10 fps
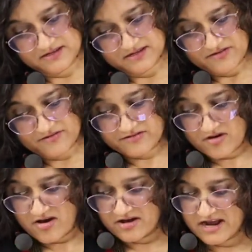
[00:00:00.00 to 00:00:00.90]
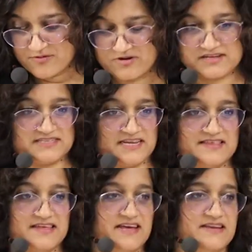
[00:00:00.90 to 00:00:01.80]
thought, I want to say
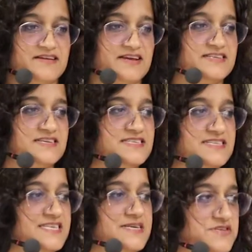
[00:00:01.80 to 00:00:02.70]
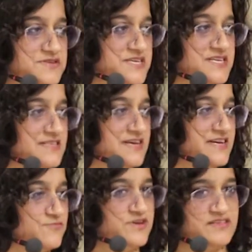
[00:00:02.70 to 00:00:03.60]
that it doesn't seem to me like
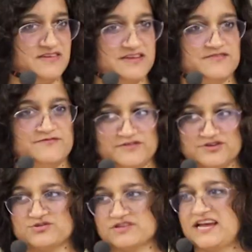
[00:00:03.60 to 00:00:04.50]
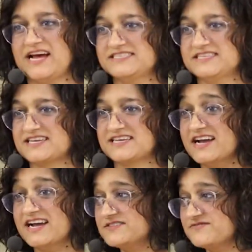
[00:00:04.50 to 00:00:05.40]
we think of virtual cats as
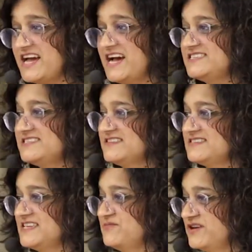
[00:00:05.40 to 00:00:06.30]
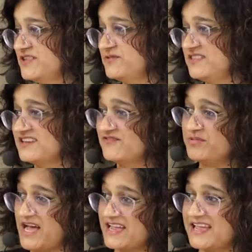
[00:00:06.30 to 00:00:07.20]
kinds of cats in the same way that we think of
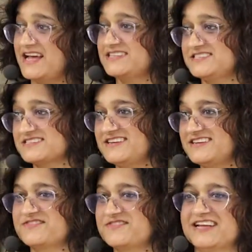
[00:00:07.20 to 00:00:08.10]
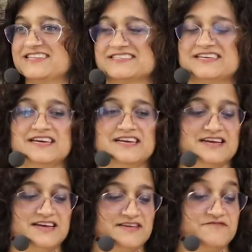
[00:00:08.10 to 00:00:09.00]
black cats as kinds of cats.
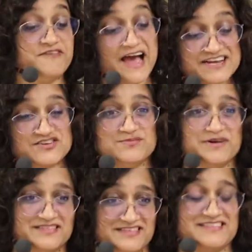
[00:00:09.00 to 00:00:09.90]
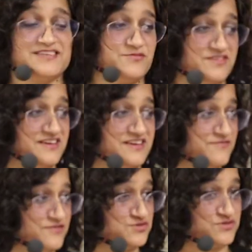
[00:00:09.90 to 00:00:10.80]
In fact, you might think that we think a
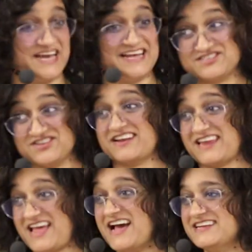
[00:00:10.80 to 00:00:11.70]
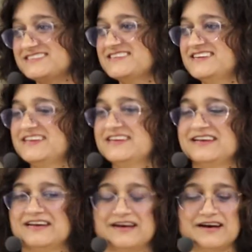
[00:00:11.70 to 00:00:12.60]
virtual cat is not a cat.
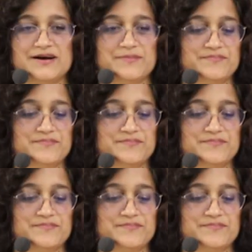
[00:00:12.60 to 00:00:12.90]
And